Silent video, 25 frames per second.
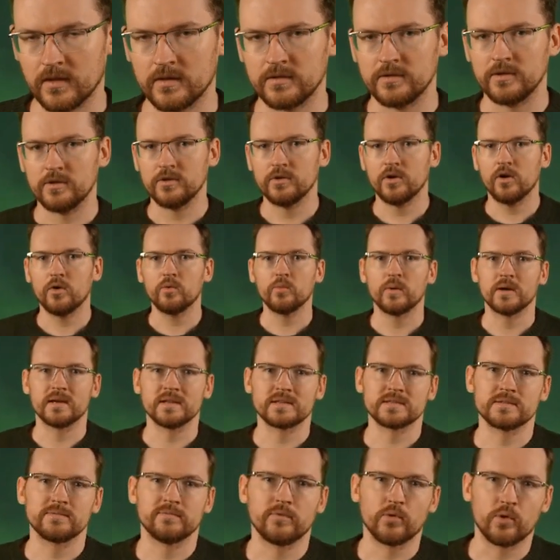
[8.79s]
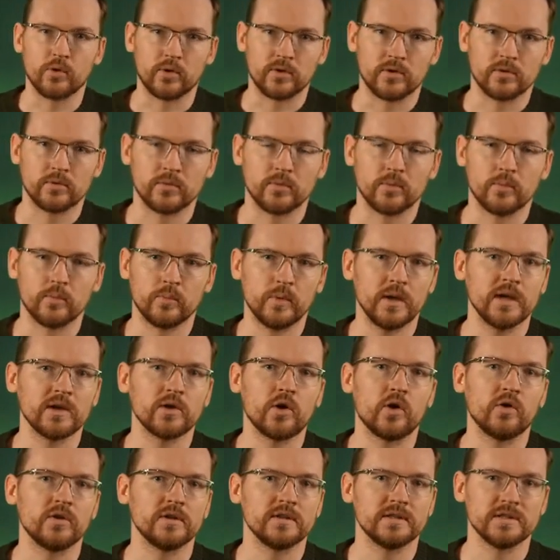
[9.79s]
Do you know what it's for? We
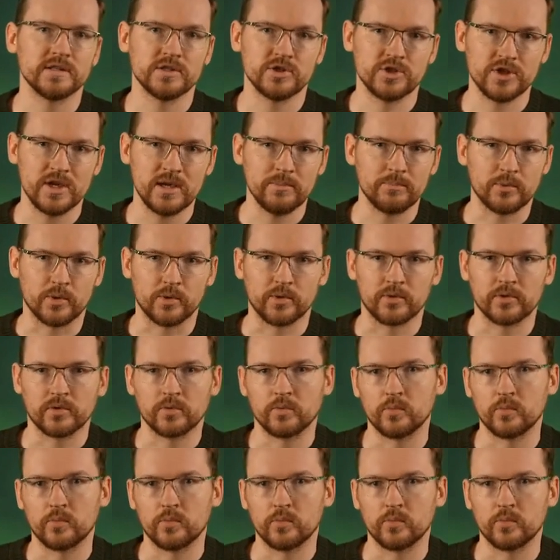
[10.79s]
call it GPeR,